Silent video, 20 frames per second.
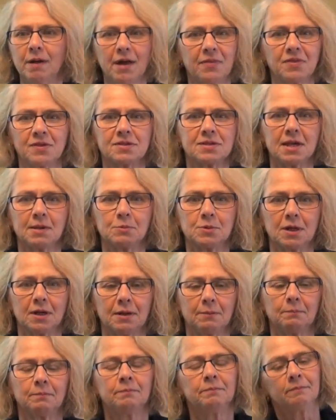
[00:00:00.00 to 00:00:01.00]
at the same
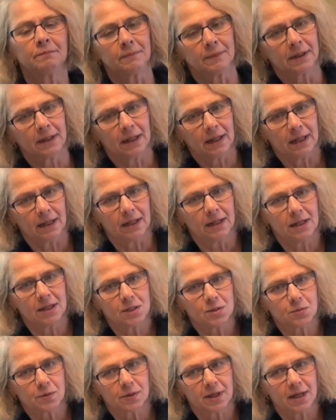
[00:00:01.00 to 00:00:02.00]
time in
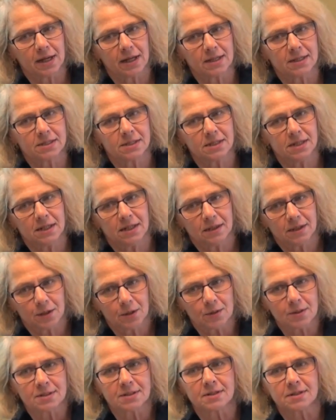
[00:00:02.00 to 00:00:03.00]
kids with ASD,
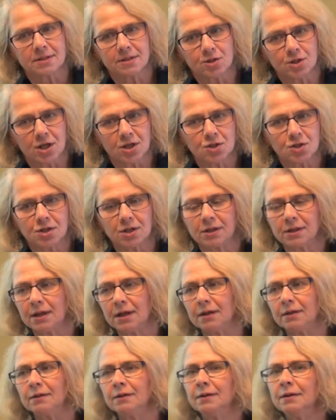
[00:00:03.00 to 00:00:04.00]
there is a suggestion
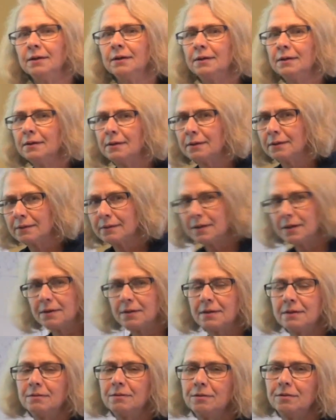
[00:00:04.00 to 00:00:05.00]
that, that,
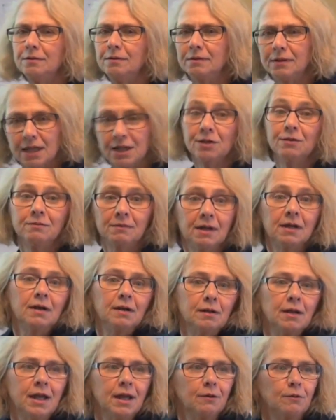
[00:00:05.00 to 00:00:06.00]
that,
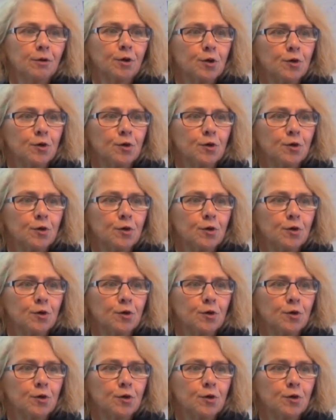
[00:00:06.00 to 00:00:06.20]
that it